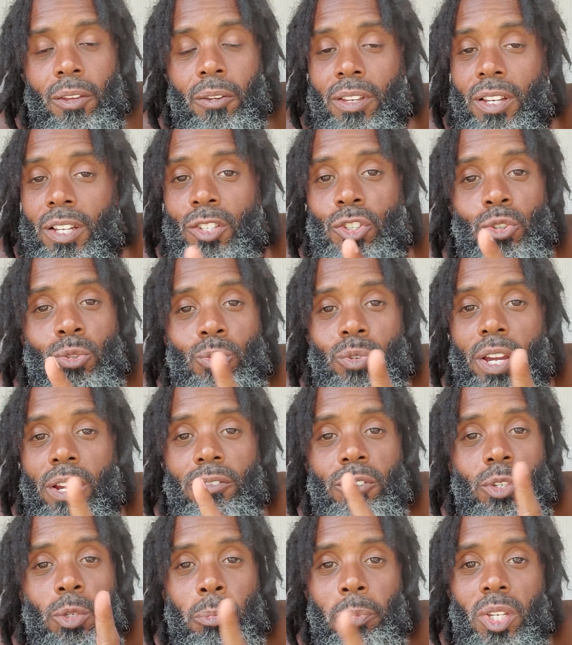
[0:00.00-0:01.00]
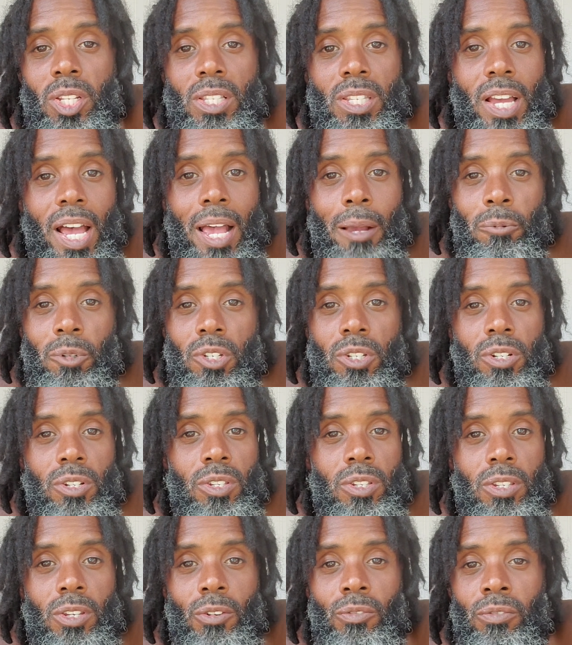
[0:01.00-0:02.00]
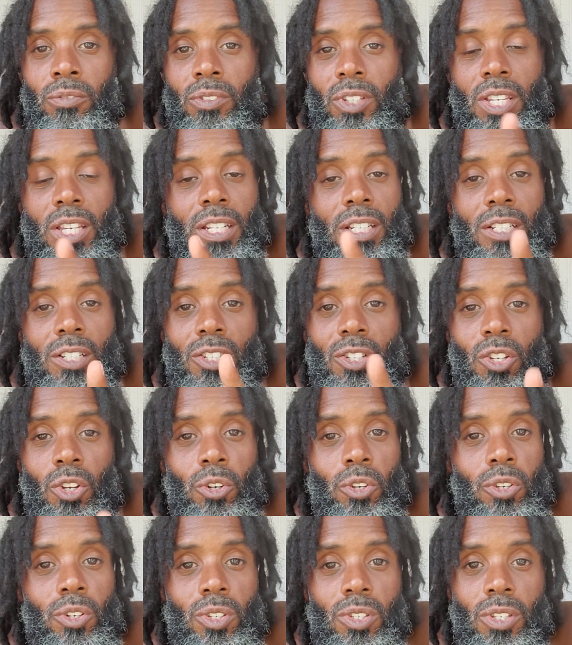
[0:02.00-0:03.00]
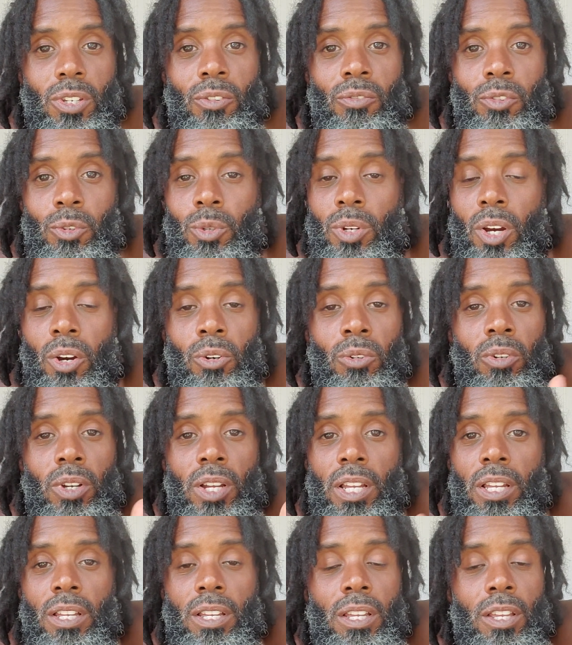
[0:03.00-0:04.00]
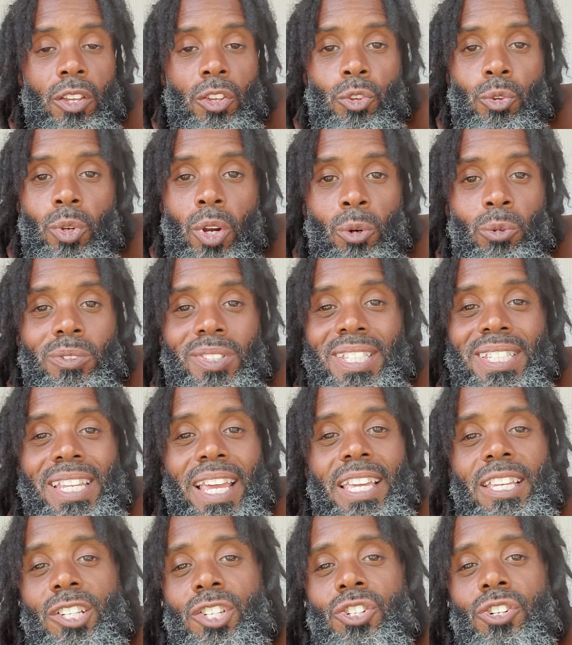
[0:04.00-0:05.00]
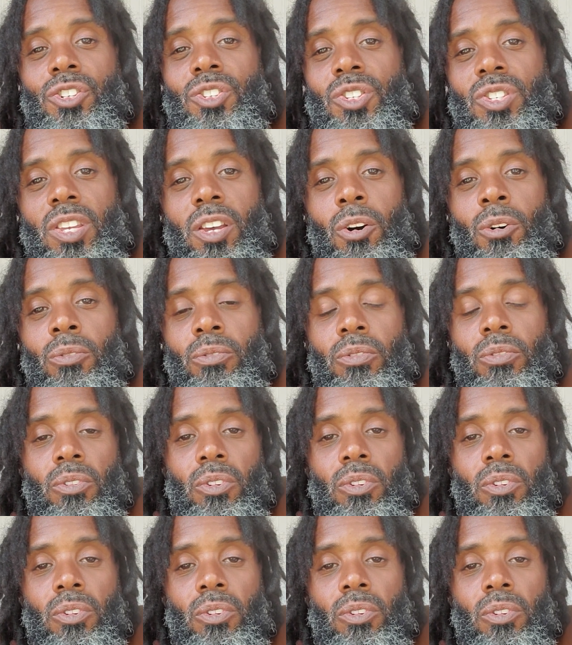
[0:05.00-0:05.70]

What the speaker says: Because you never spend time with yourself, getting to know yourself. You don't date yourself.